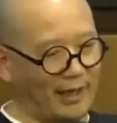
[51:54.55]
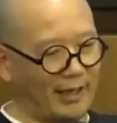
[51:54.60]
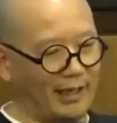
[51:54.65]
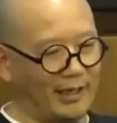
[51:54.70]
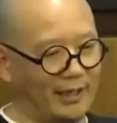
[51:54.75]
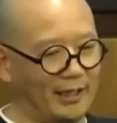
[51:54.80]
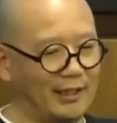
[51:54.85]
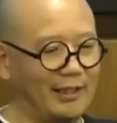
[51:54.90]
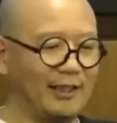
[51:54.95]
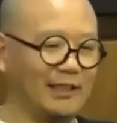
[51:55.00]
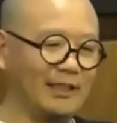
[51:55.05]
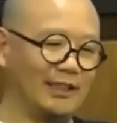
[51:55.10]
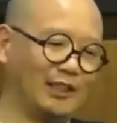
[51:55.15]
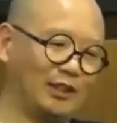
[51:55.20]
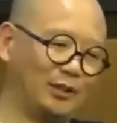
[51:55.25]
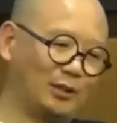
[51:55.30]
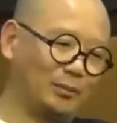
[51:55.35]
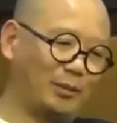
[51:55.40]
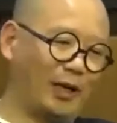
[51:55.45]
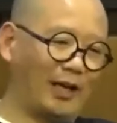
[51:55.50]
I
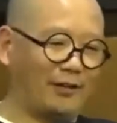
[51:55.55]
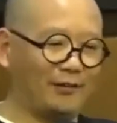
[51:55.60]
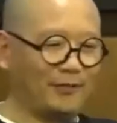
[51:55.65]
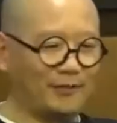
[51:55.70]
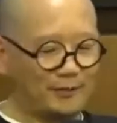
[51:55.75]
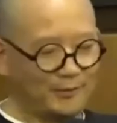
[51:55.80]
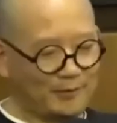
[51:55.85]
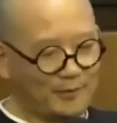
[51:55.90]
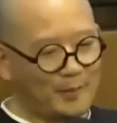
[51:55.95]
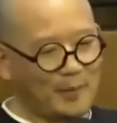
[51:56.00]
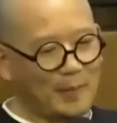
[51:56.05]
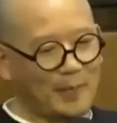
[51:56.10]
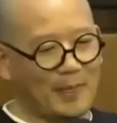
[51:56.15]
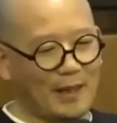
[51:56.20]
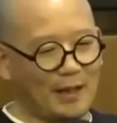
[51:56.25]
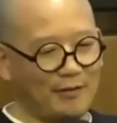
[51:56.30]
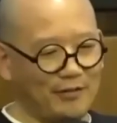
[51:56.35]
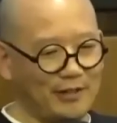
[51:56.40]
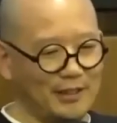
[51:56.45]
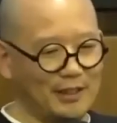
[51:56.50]
strongly
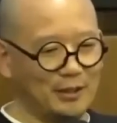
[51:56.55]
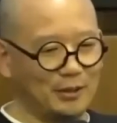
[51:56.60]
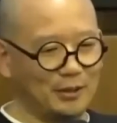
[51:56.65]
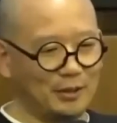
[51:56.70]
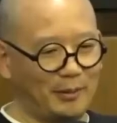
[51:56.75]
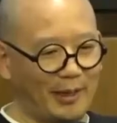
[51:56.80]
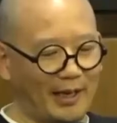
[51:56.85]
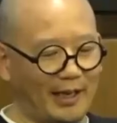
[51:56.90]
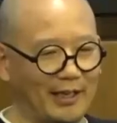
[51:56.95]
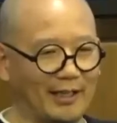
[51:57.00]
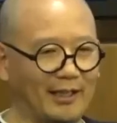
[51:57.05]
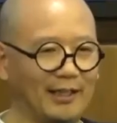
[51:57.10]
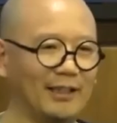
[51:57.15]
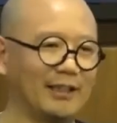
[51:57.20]
believe that